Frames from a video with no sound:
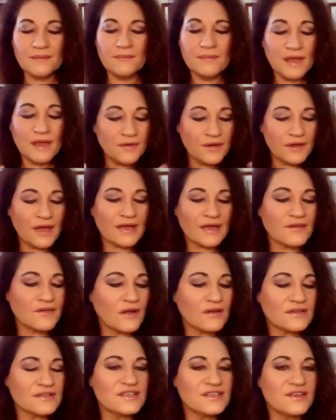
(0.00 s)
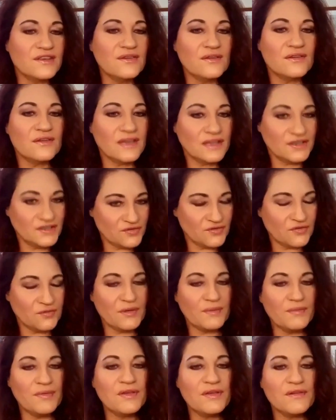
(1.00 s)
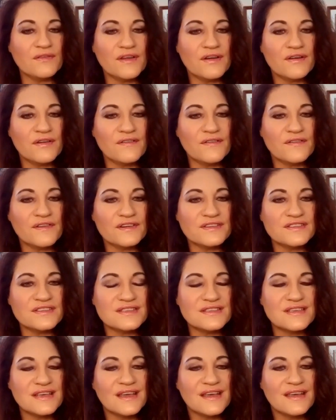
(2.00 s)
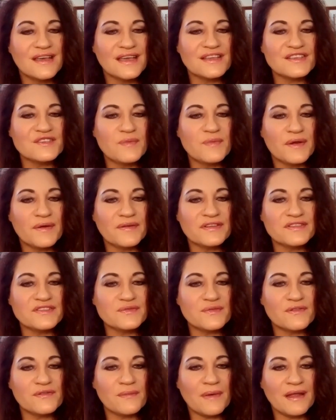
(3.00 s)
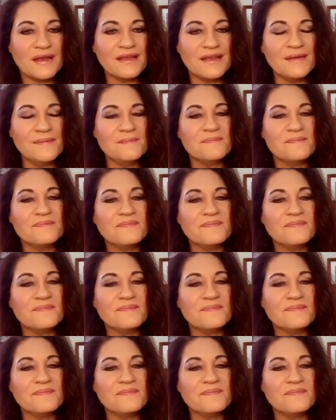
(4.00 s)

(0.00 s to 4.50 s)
Mary, I could ask you, can you remember your very first experience with money?